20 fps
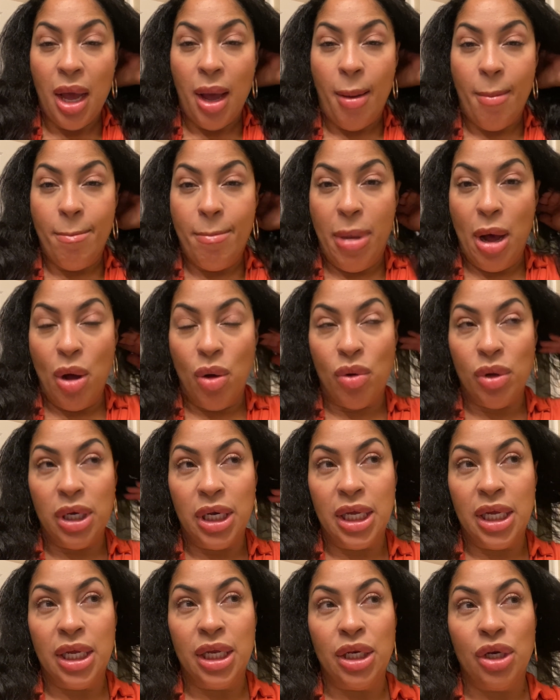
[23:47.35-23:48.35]

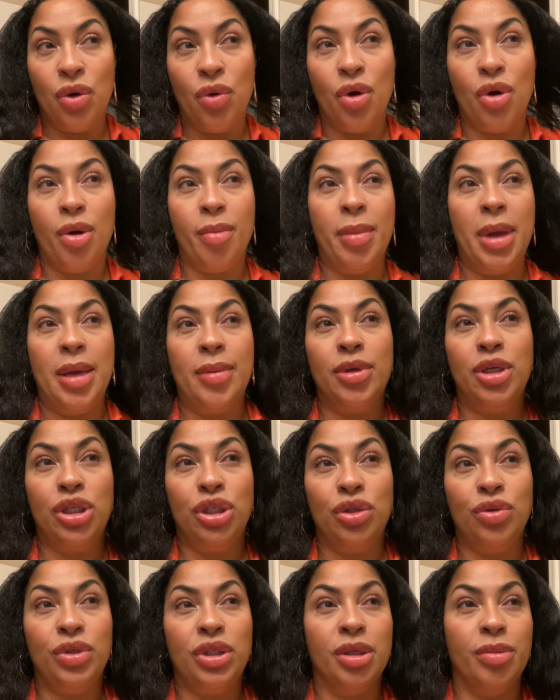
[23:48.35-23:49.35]
bowling or maybe
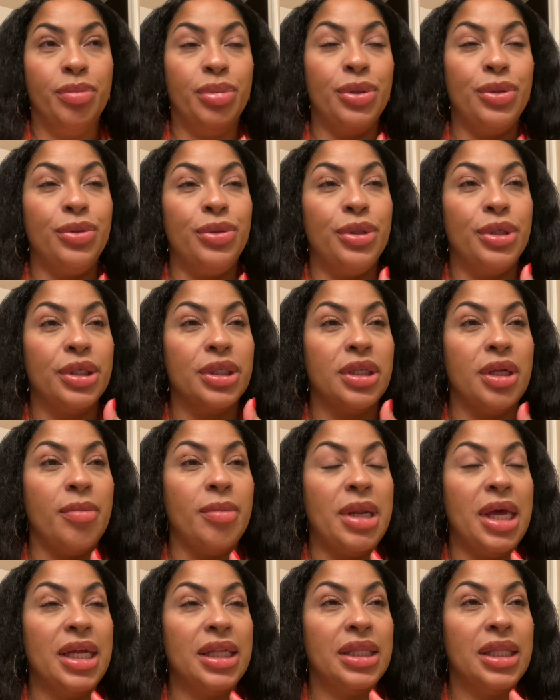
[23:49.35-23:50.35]
shoot some pool or something
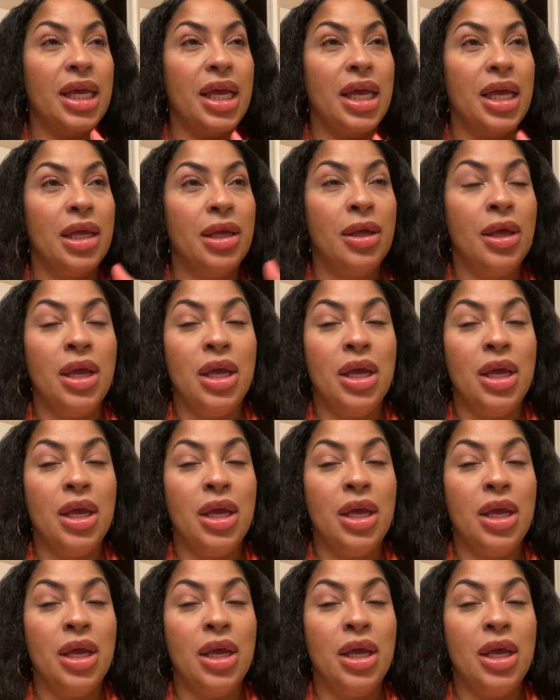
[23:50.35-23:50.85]
like that.